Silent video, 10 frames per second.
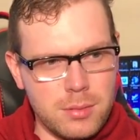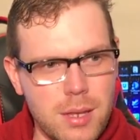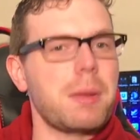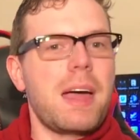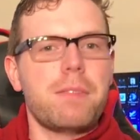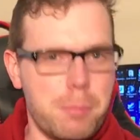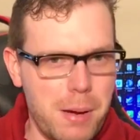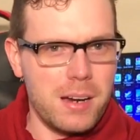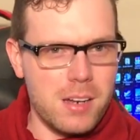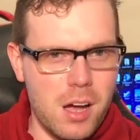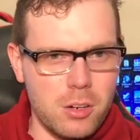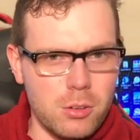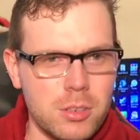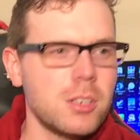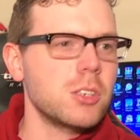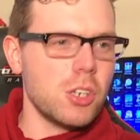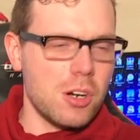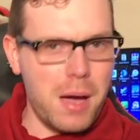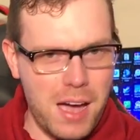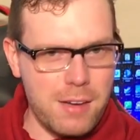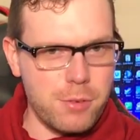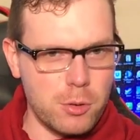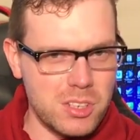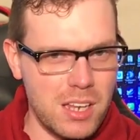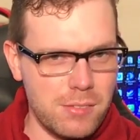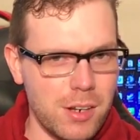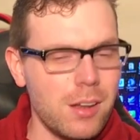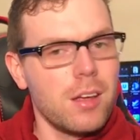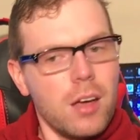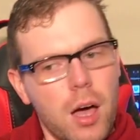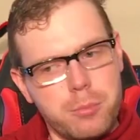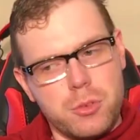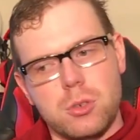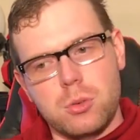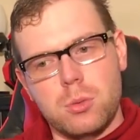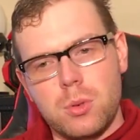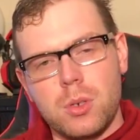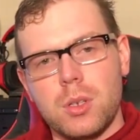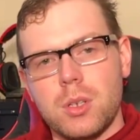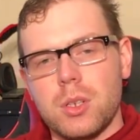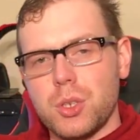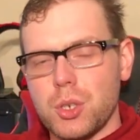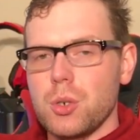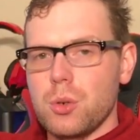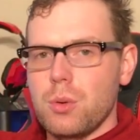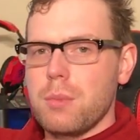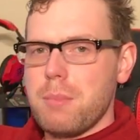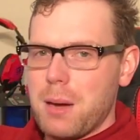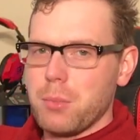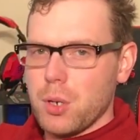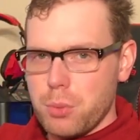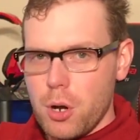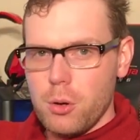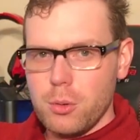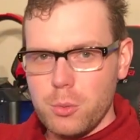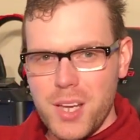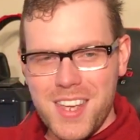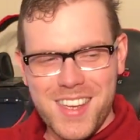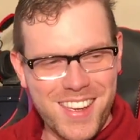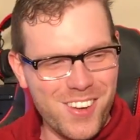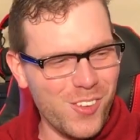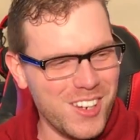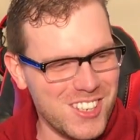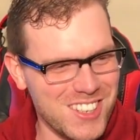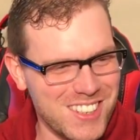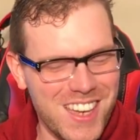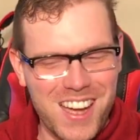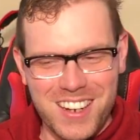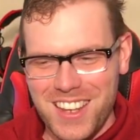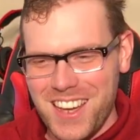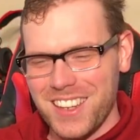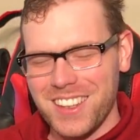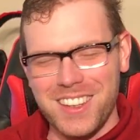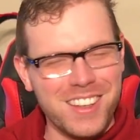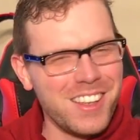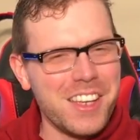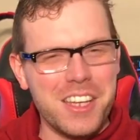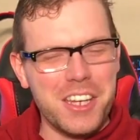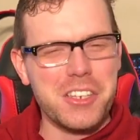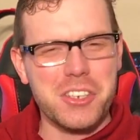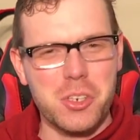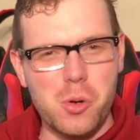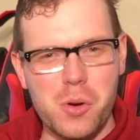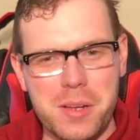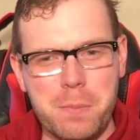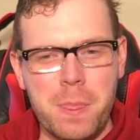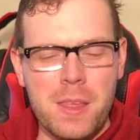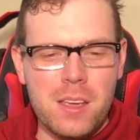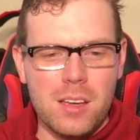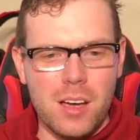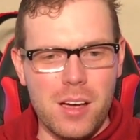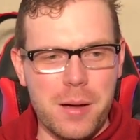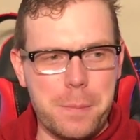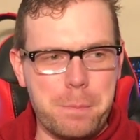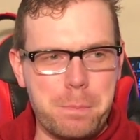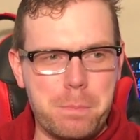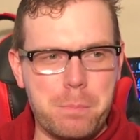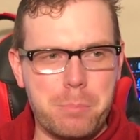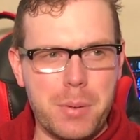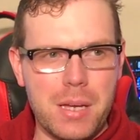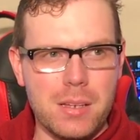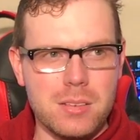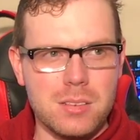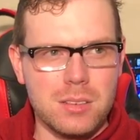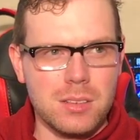I'm going to have to buy a dongle to hook my iPhone 7 up to the new MacBook Pro, which is kind of like, it's annoying. But